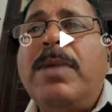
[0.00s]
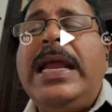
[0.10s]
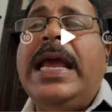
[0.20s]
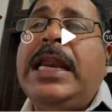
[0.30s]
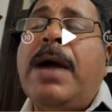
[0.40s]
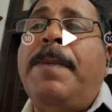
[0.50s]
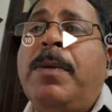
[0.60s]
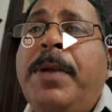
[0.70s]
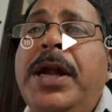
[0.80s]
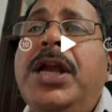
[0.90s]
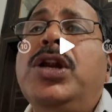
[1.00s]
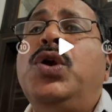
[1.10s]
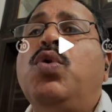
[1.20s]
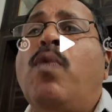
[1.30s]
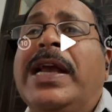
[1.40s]
area perpendicular
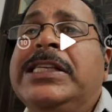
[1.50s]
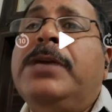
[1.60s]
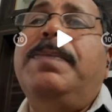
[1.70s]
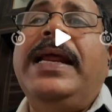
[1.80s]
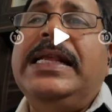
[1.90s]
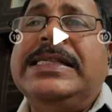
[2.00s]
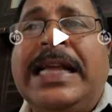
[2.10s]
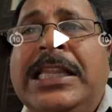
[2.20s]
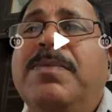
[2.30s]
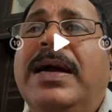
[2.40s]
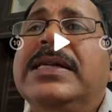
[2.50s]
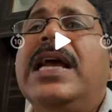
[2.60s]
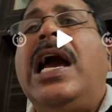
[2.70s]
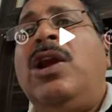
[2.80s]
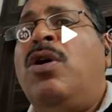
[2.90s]
to yz plane is nothing but
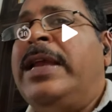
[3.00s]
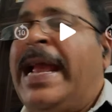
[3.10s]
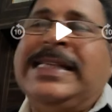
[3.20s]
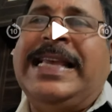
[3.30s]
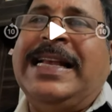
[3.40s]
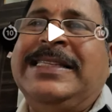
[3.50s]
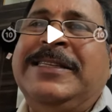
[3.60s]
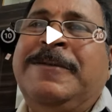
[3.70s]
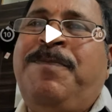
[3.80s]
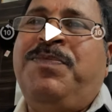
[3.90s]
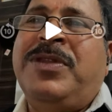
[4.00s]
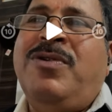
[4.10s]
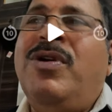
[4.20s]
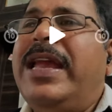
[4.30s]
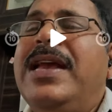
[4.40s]
along x-axis.
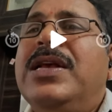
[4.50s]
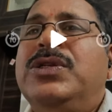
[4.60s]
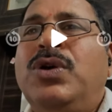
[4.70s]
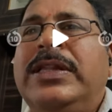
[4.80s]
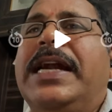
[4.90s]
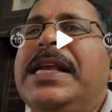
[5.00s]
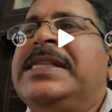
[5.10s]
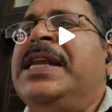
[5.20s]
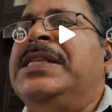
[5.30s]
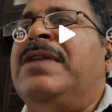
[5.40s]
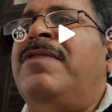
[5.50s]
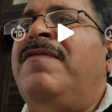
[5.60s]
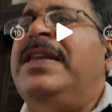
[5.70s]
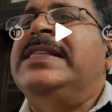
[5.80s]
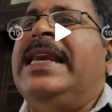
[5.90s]
Okay, so that is the reason why
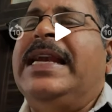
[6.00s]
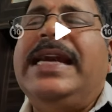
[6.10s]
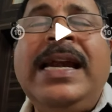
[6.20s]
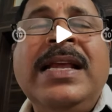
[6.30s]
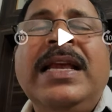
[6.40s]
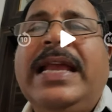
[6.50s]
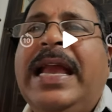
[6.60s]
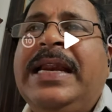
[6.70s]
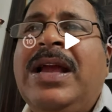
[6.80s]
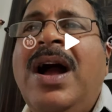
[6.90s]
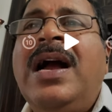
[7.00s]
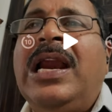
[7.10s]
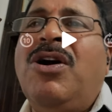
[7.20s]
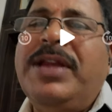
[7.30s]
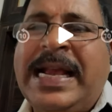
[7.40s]
we selected area
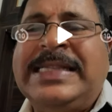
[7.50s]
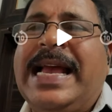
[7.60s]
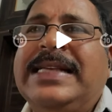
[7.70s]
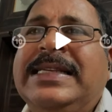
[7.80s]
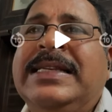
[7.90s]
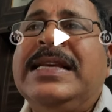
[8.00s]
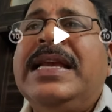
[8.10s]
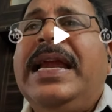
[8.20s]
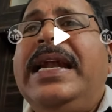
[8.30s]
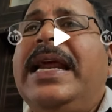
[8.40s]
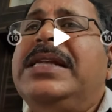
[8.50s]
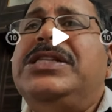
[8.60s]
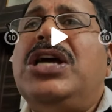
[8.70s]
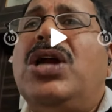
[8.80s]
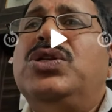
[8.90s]
along x-axis.
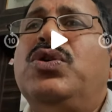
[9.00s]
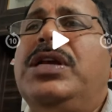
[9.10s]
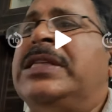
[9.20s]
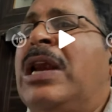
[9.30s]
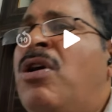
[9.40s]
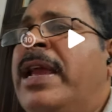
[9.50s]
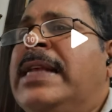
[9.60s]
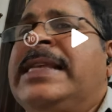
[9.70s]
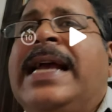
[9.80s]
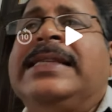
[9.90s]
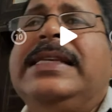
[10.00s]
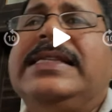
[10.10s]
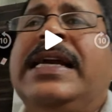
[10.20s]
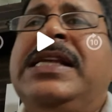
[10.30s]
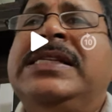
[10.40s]
Intensity also is along x-axis,
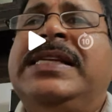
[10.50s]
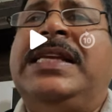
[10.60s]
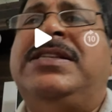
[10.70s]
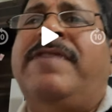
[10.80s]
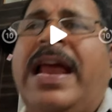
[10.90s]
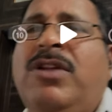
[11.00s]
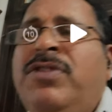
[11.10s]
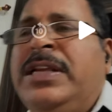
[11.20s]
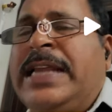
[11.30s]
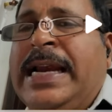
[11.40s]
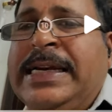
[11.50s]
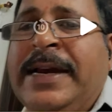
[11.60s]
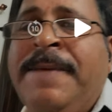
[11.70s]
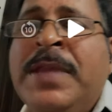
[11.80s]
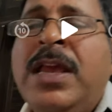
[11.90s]
that is 6 value is selected.
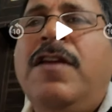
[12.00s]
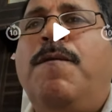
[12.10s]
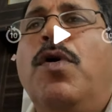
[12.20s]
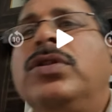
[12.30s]
If both